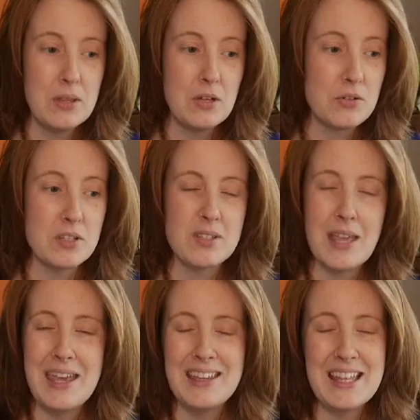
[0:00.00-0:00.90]
There's a
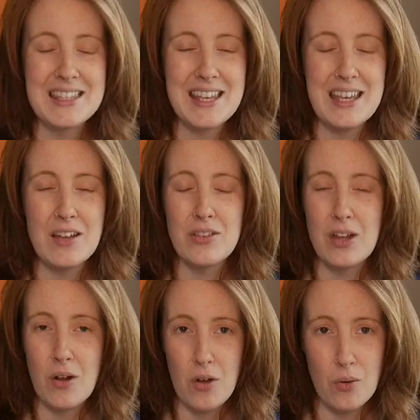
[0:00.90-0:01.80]
saying that says
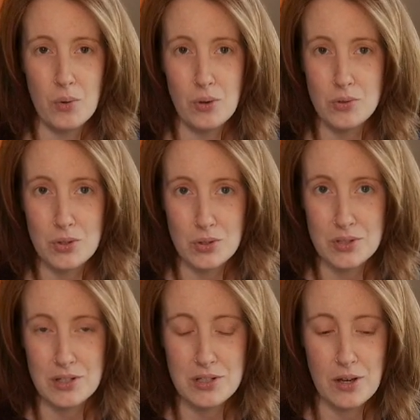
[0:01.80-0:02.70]
that all roads go to
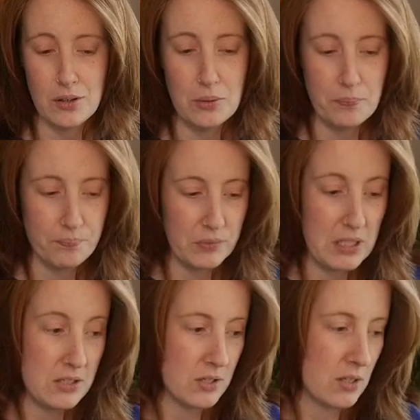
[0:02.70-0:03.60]
Santiago,
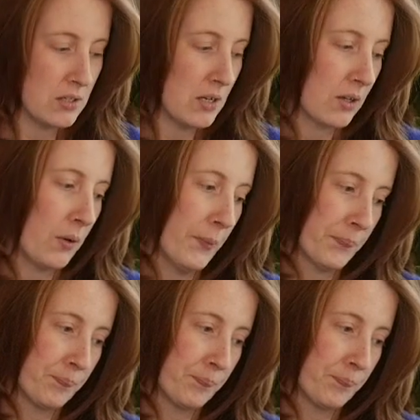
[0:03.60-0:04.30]
lead to Santiago.